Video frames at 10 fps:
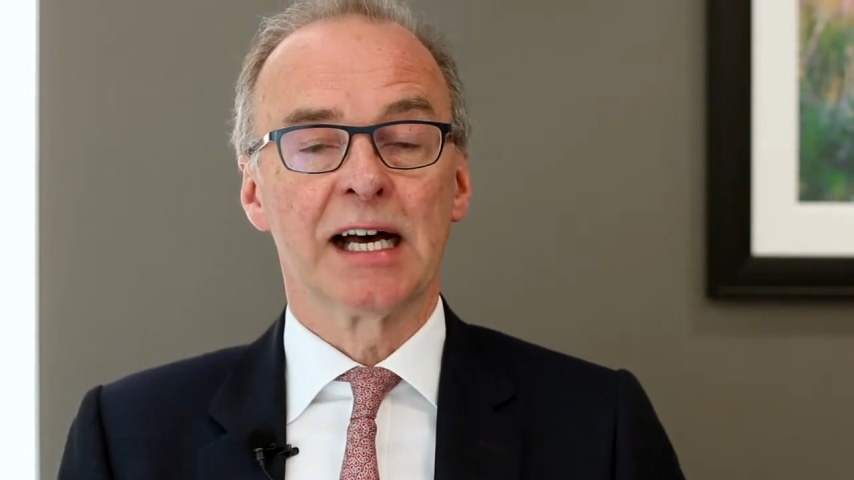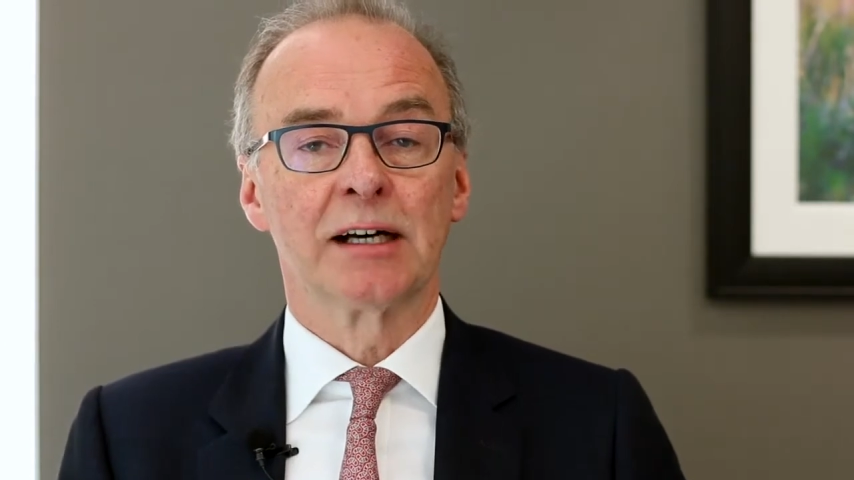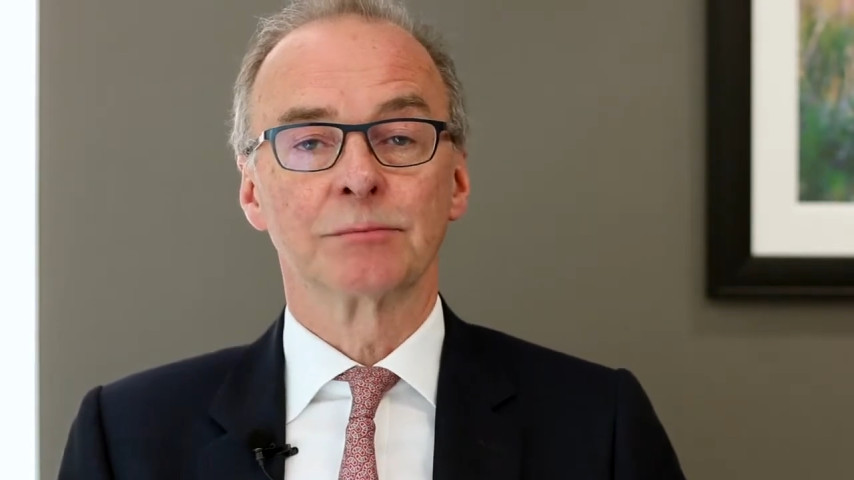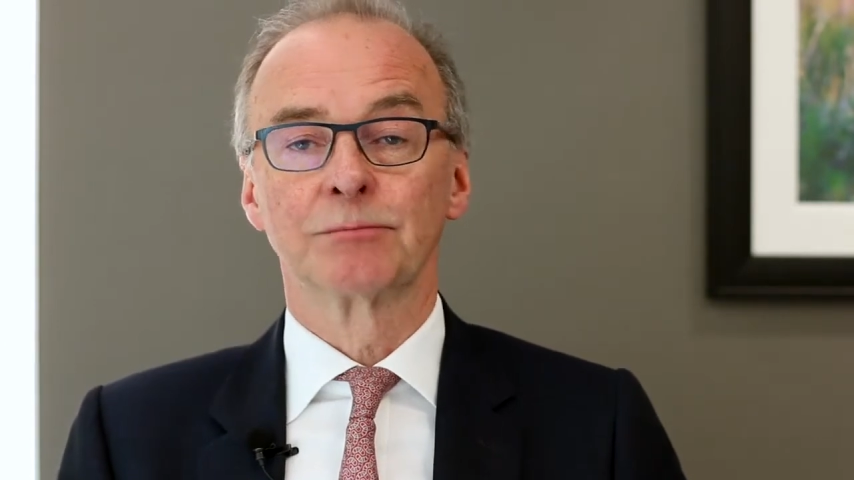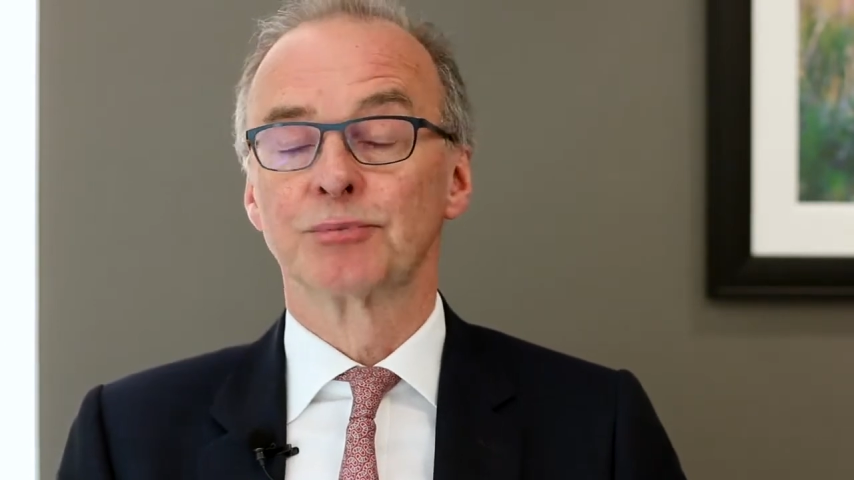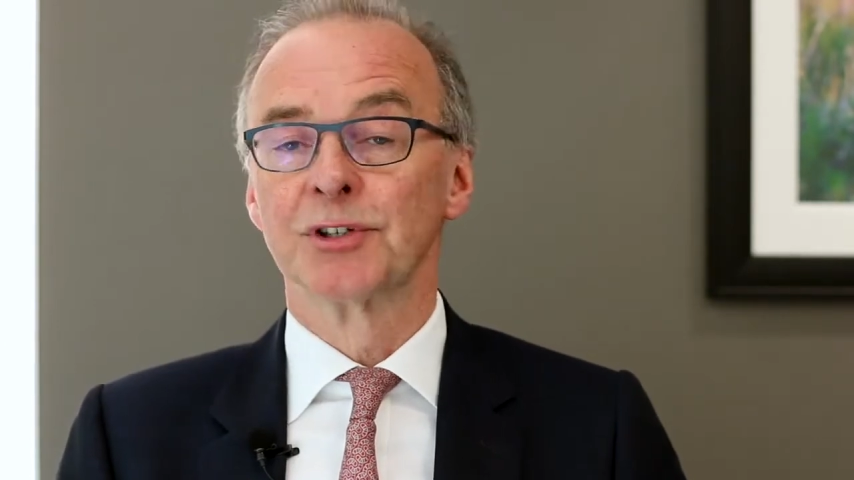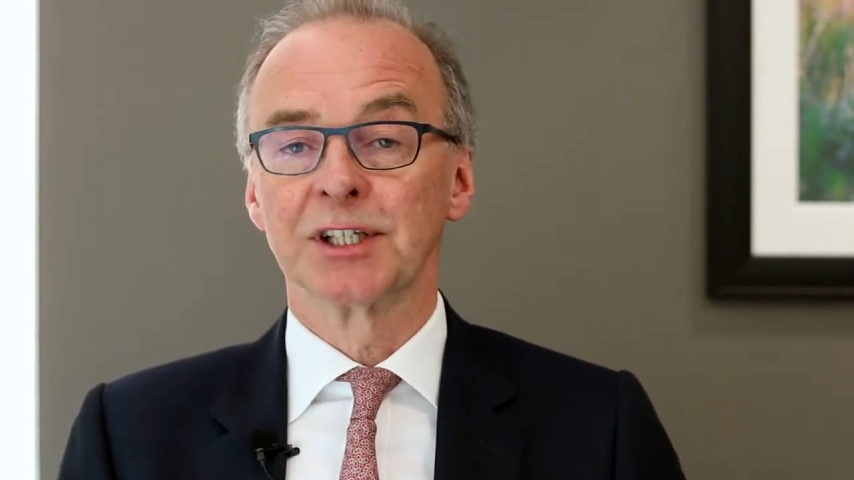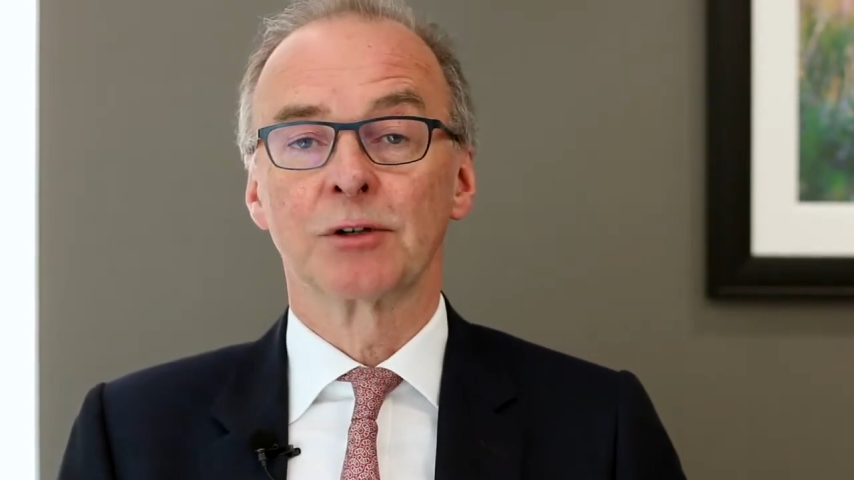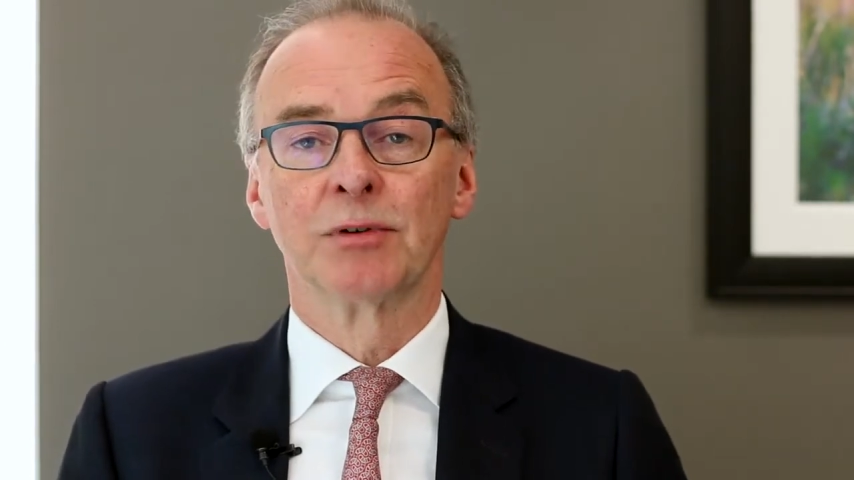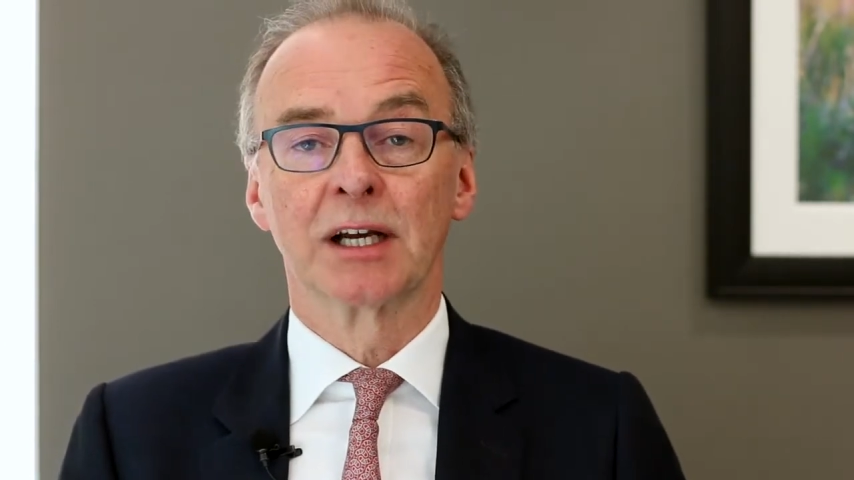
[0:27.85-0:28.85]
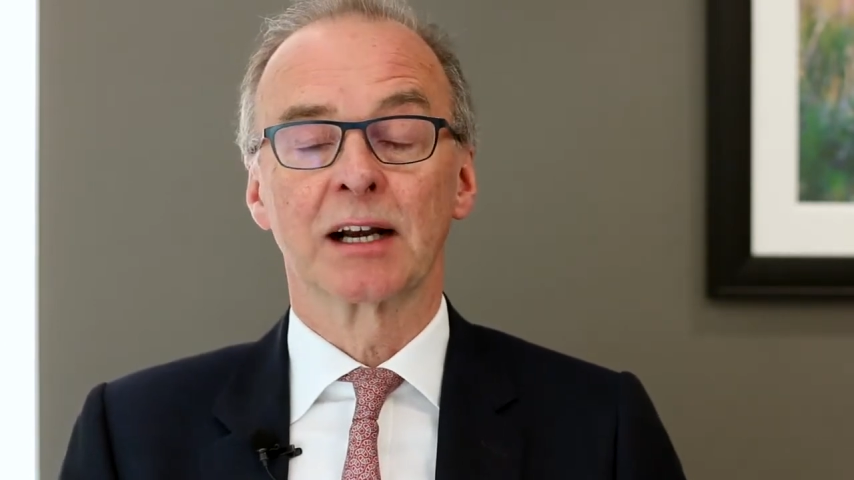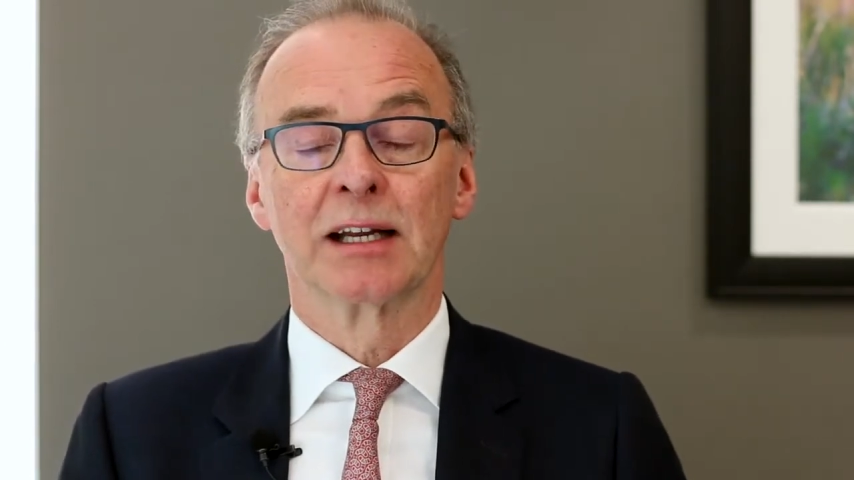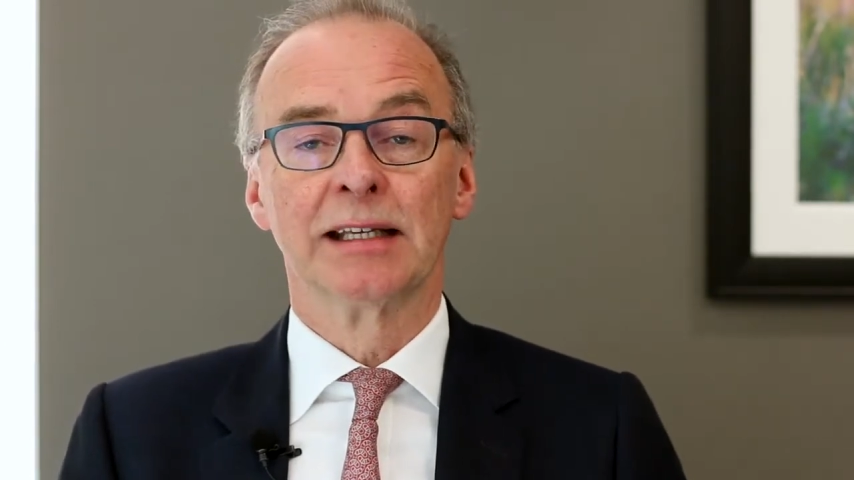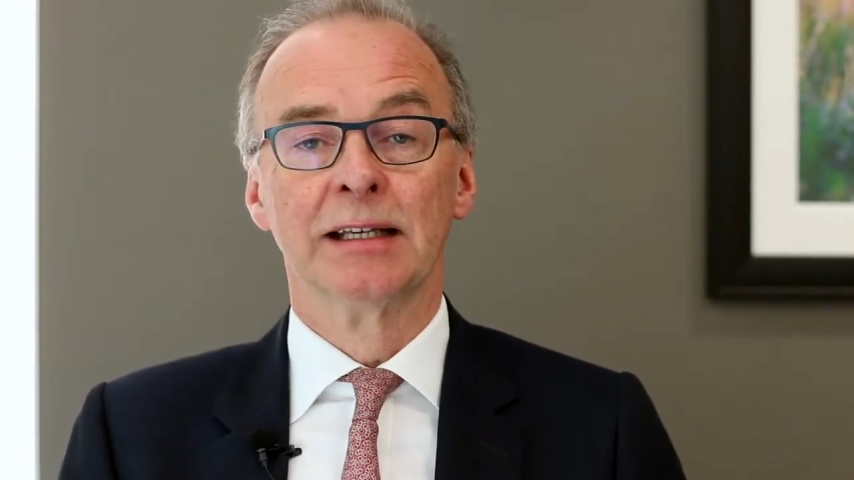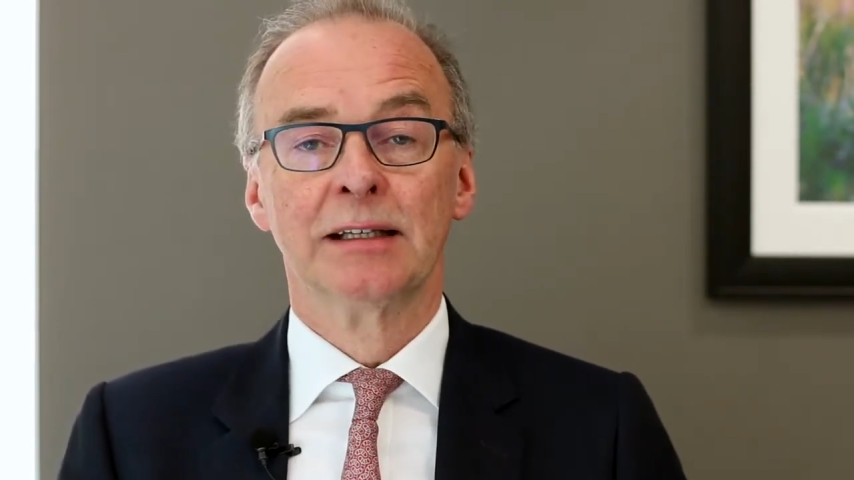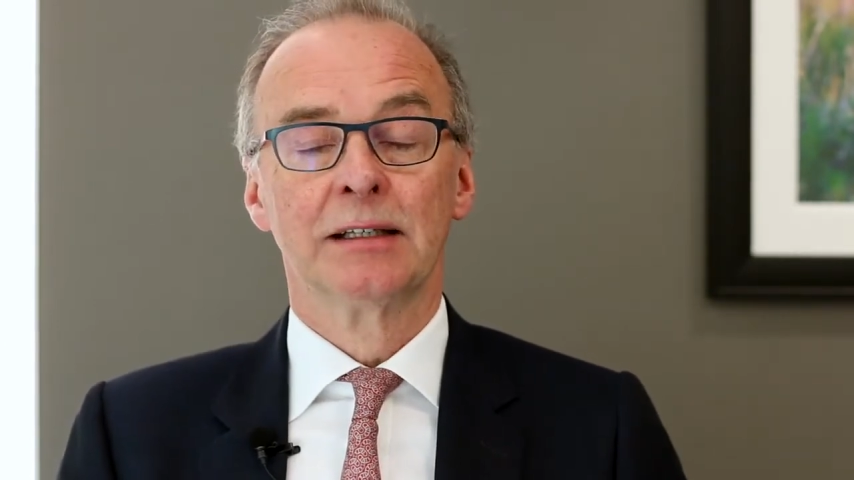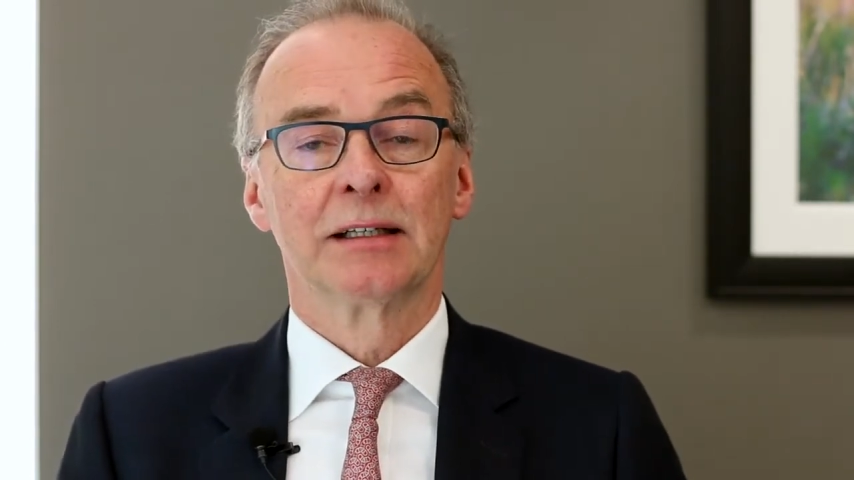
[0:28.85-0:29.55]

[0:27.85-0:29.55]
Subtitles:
out pretty quickly